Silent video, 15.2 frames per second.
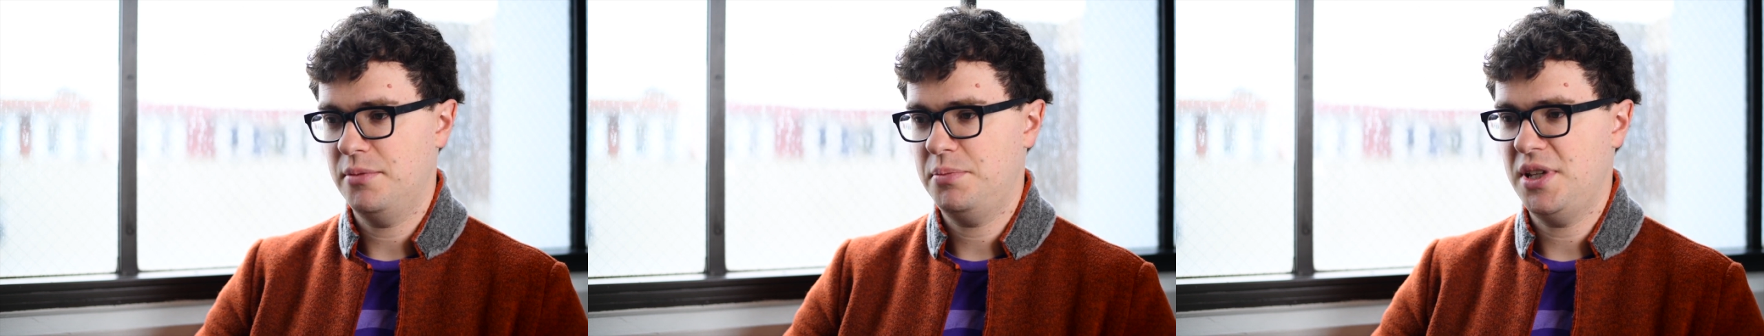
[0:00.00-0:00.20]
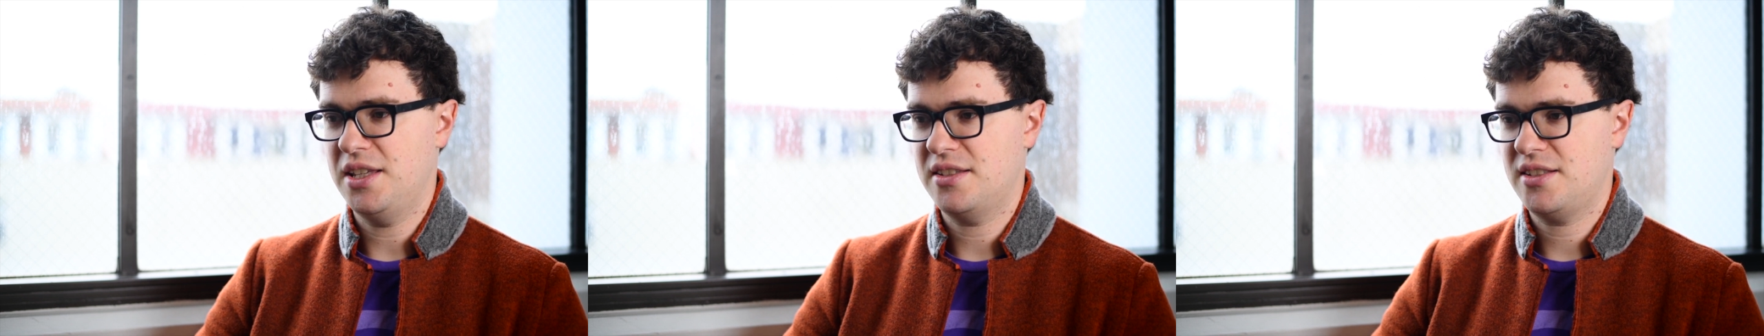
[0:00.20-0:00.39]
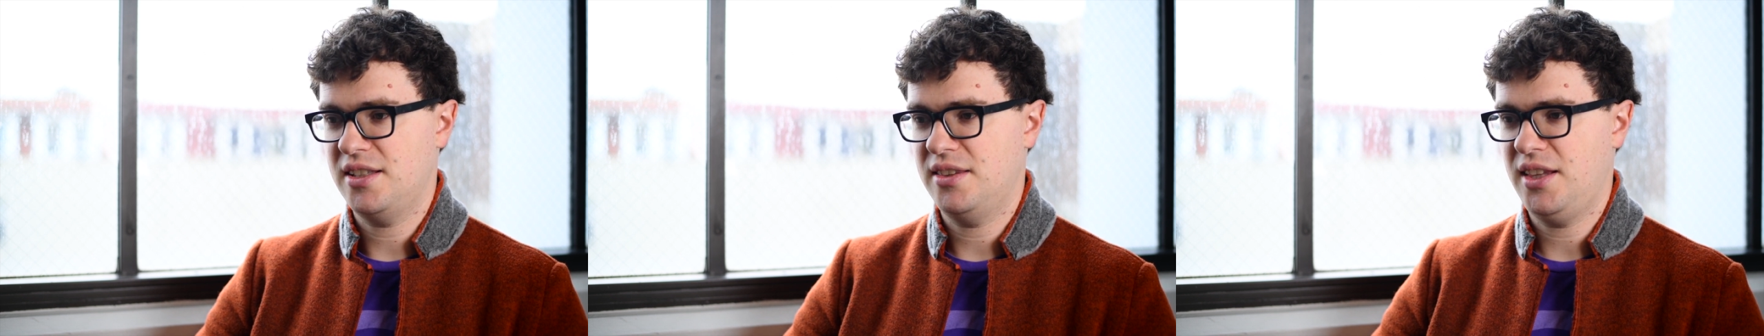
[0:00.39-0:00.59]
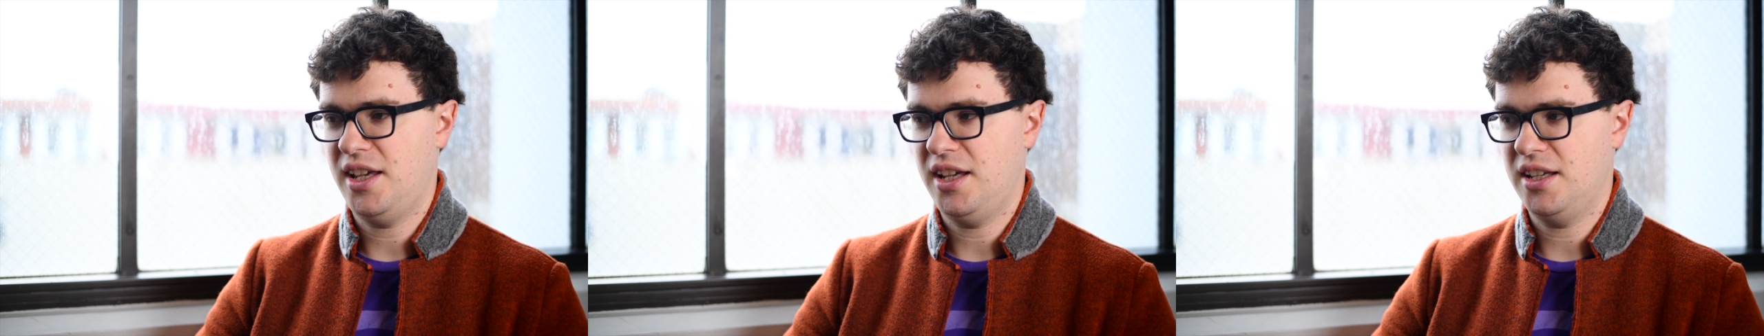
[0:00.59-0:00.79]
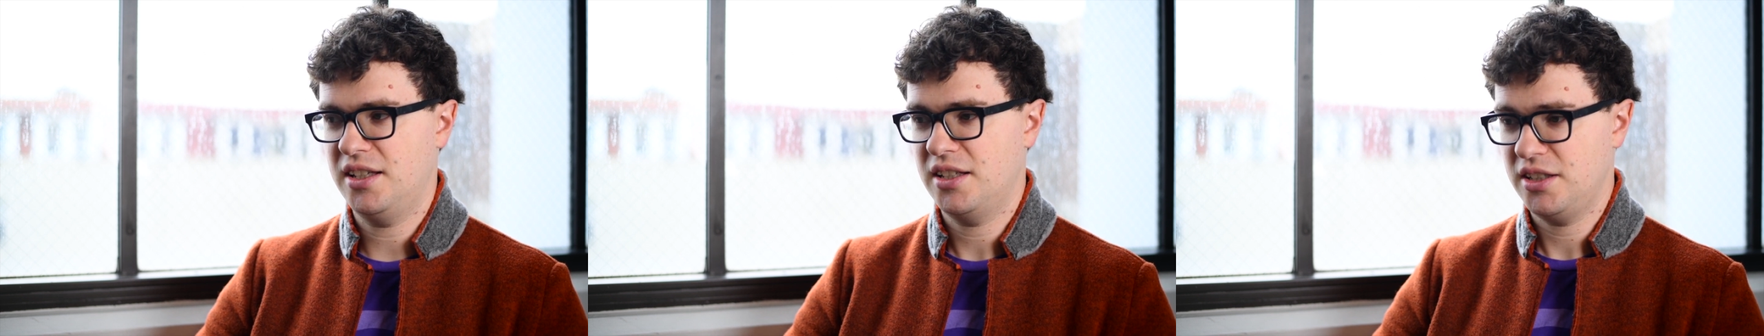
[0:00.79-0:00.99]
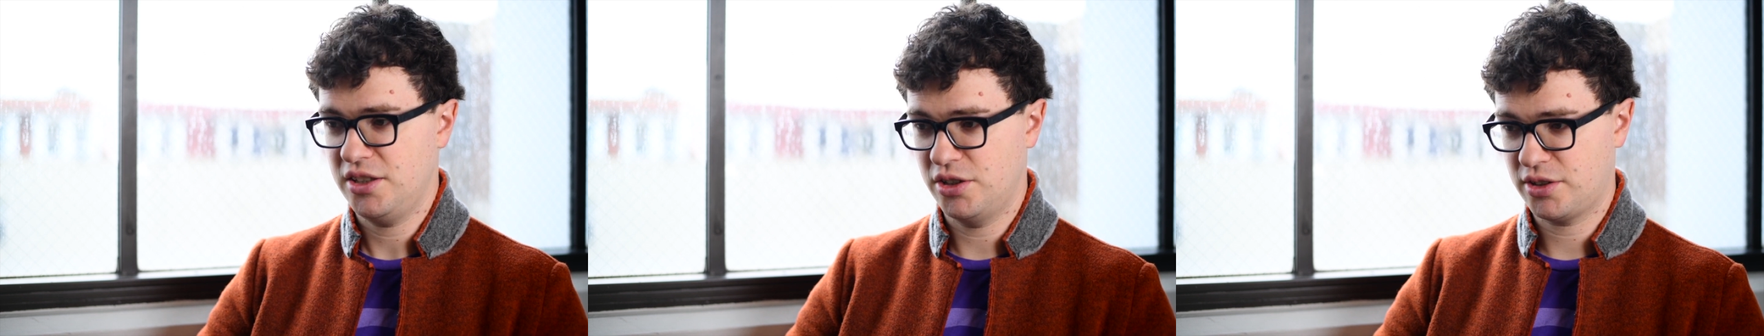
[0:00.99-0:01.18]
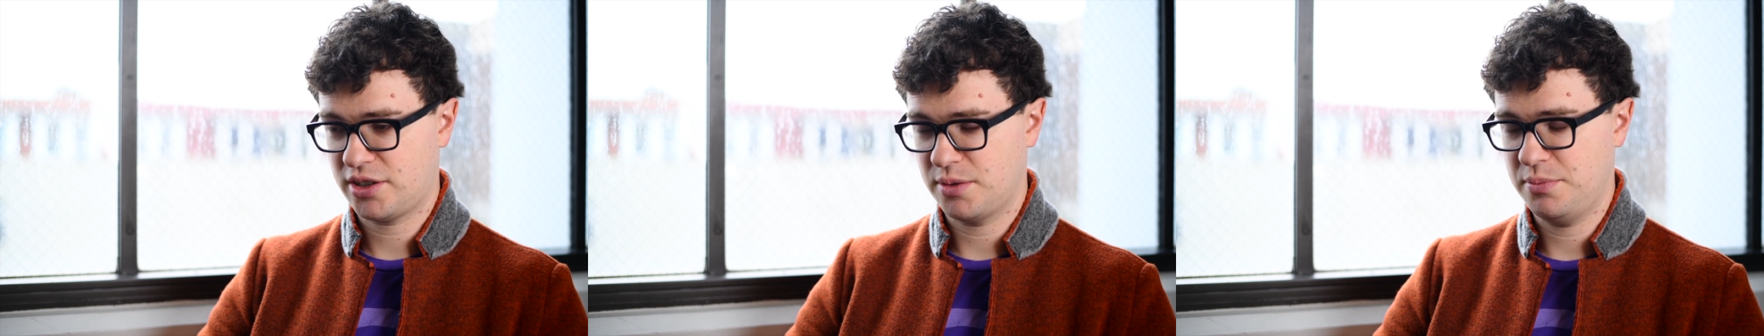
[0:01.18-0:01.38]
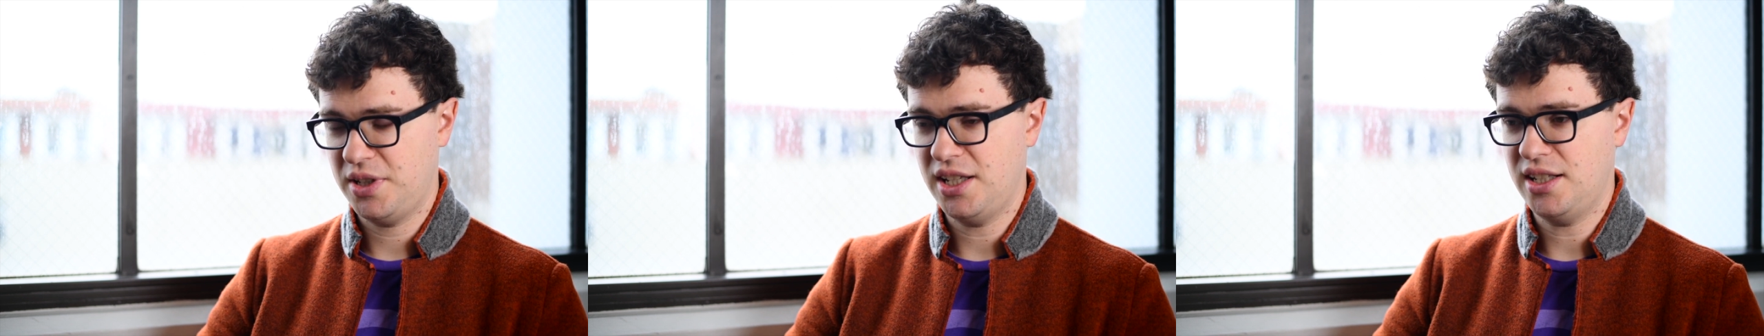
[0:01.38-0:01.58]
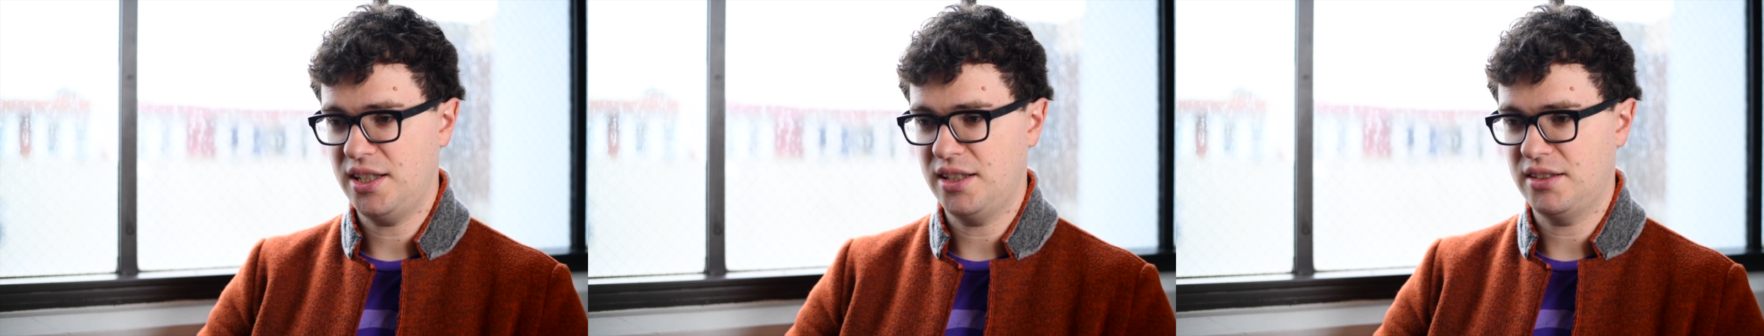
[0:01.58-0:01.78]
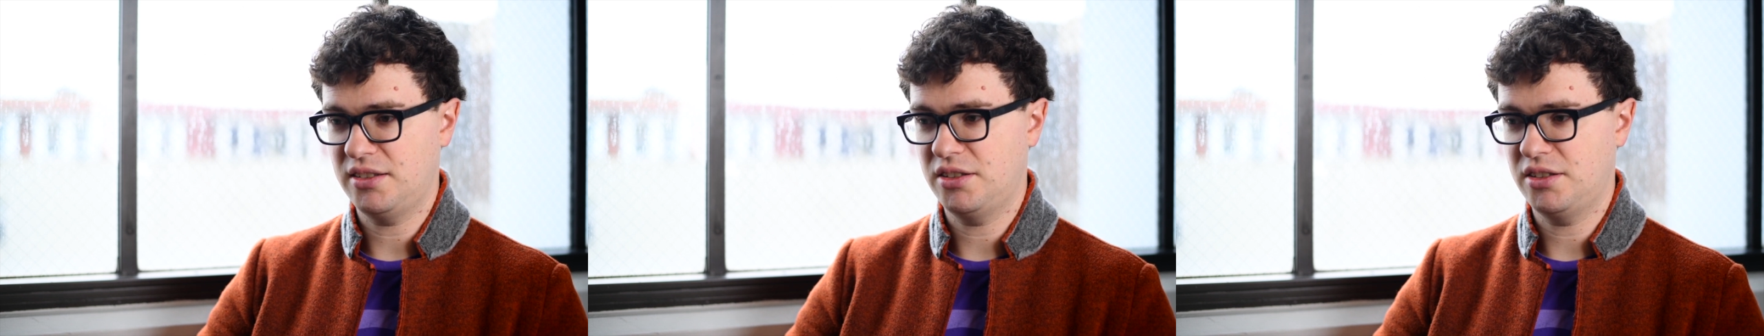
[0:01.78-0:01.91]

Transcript: beast in that you're competing